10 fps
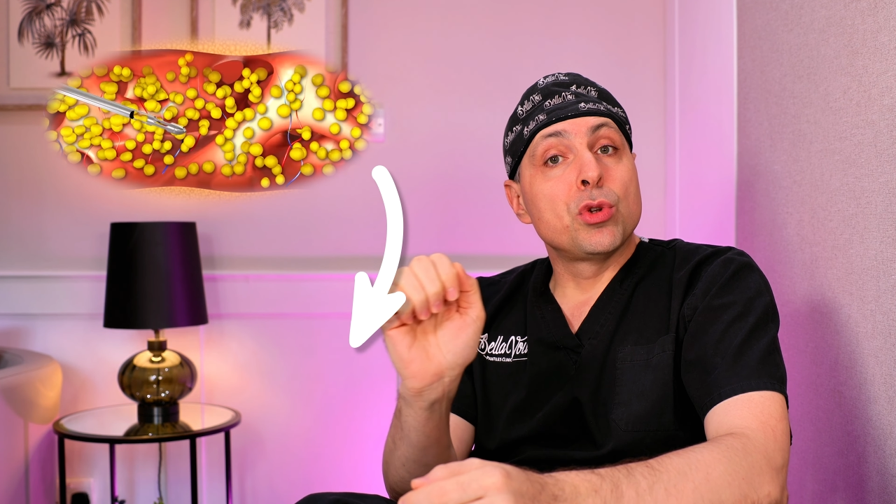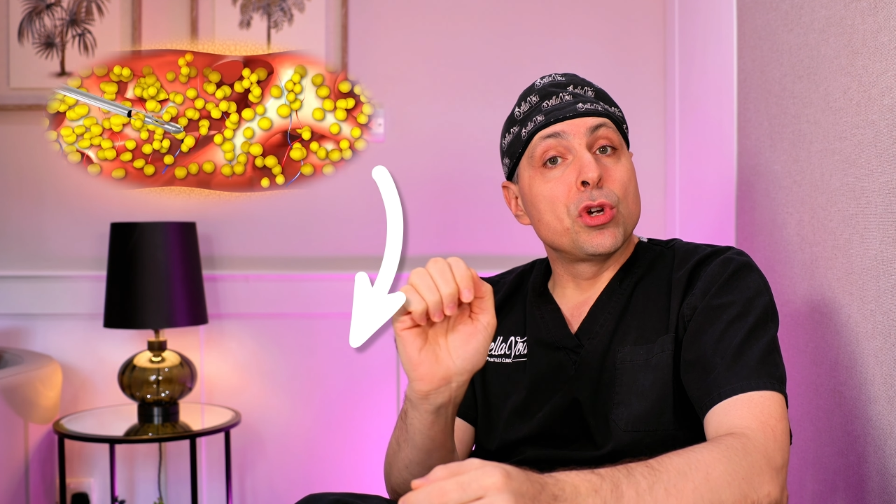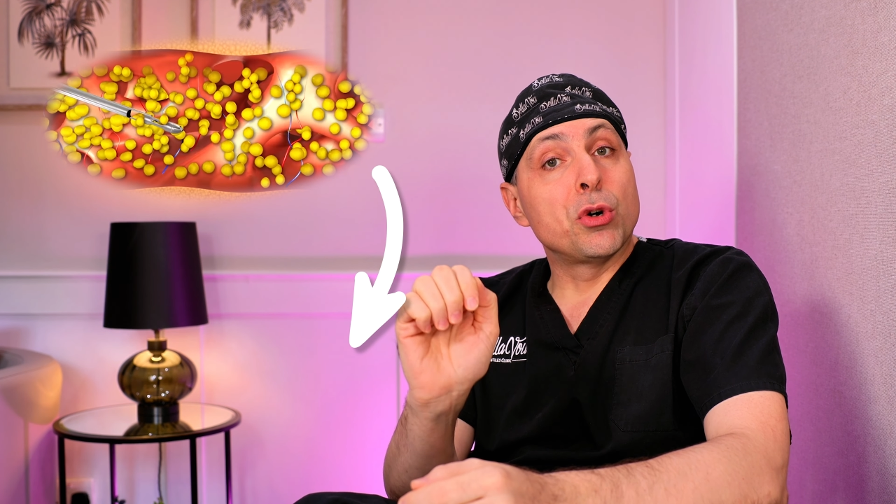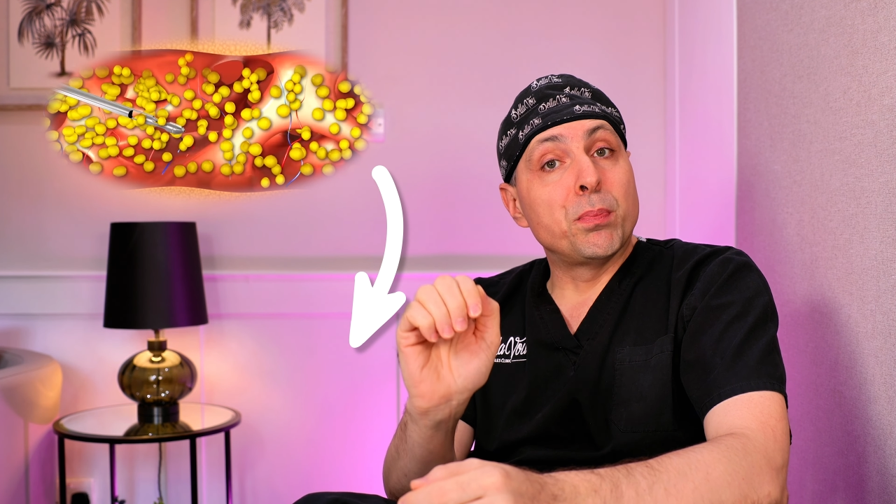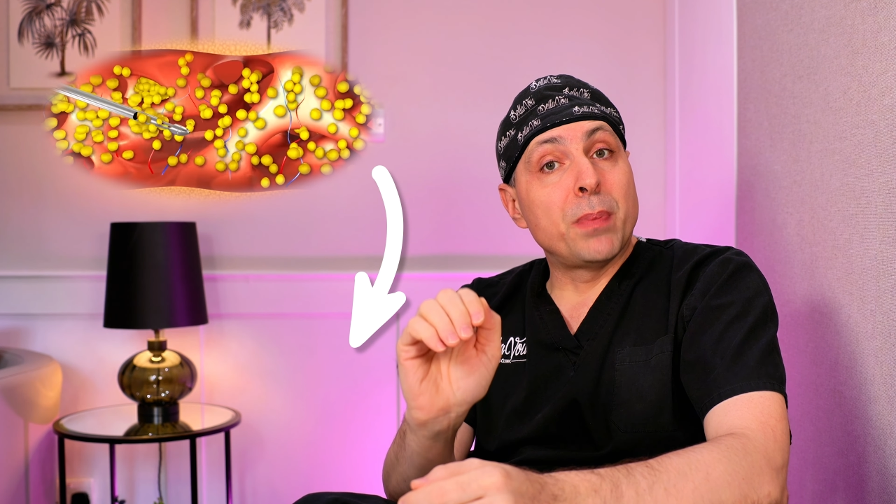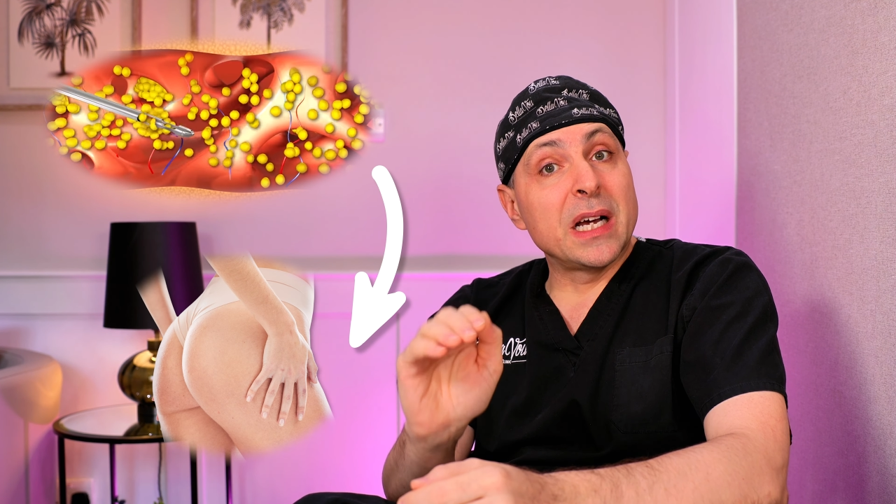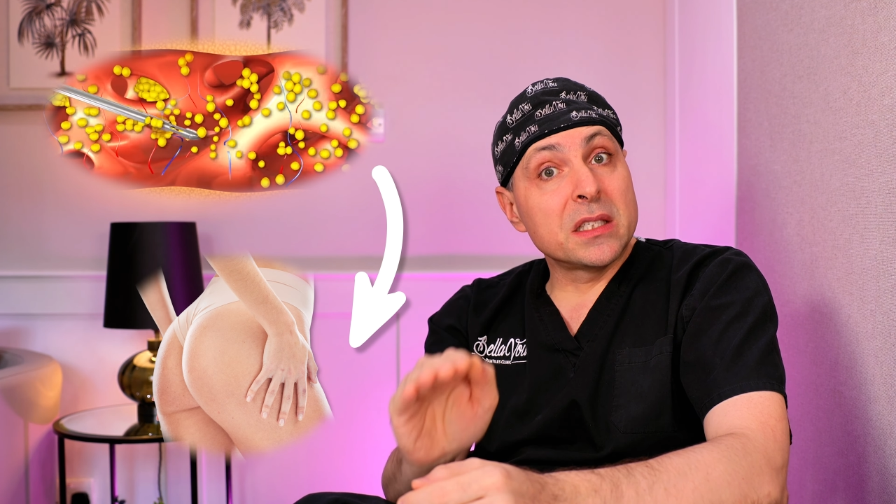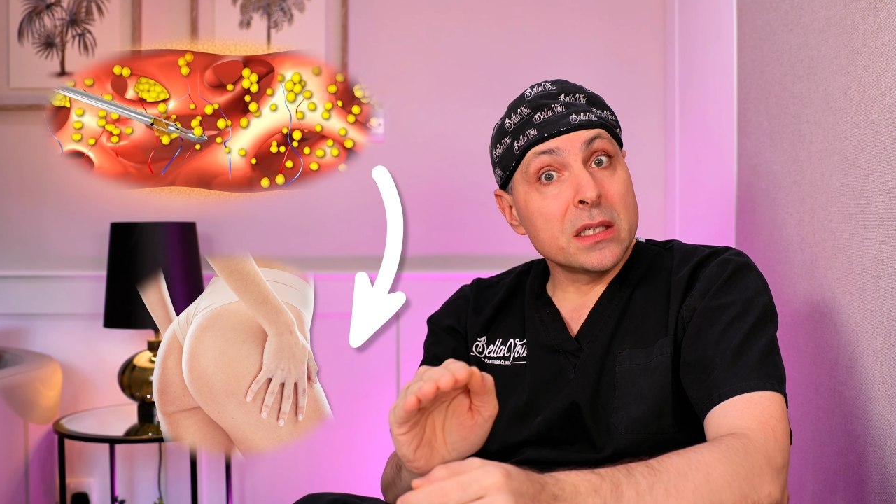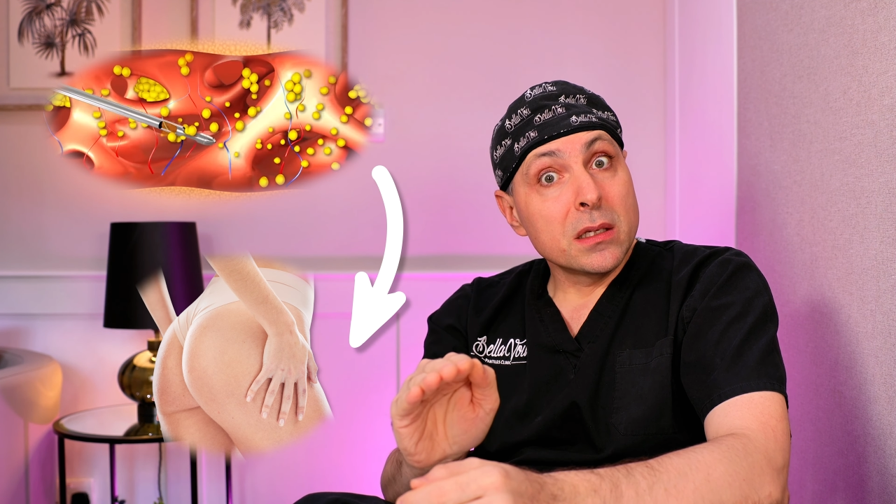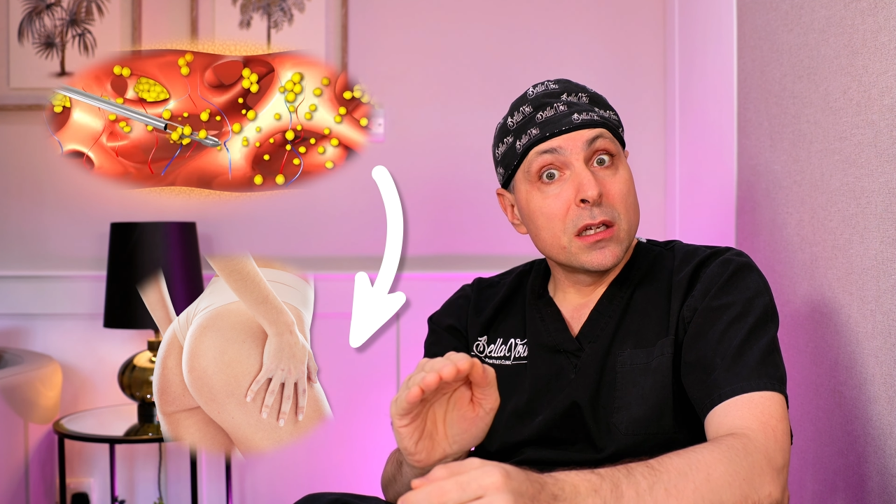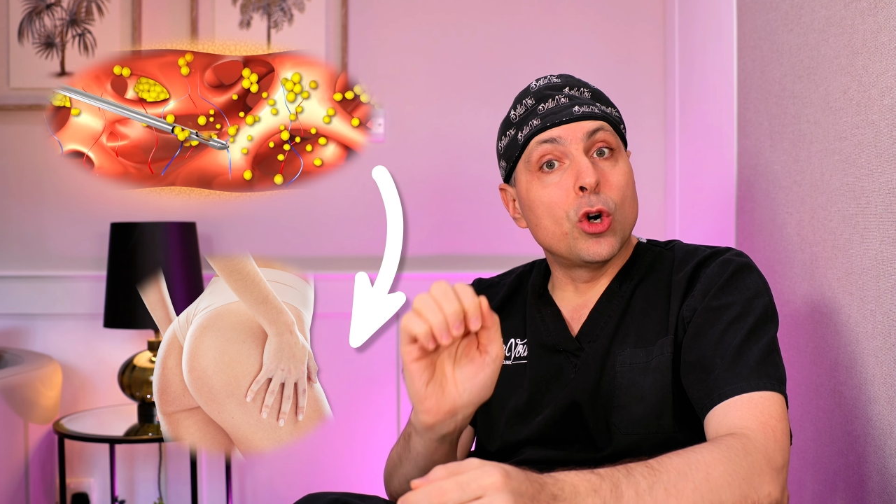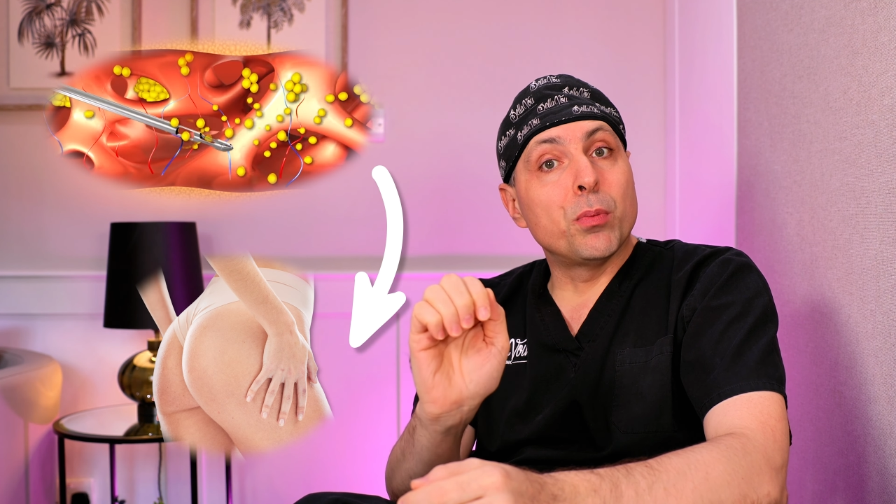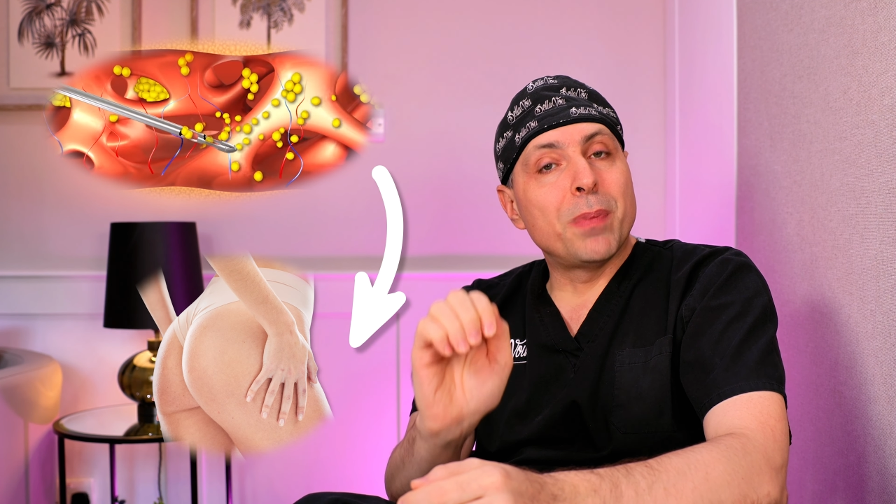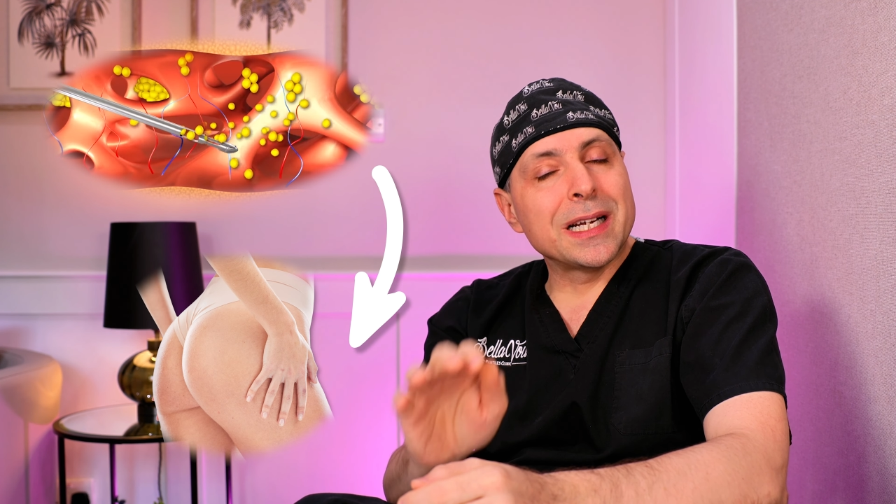to your butt or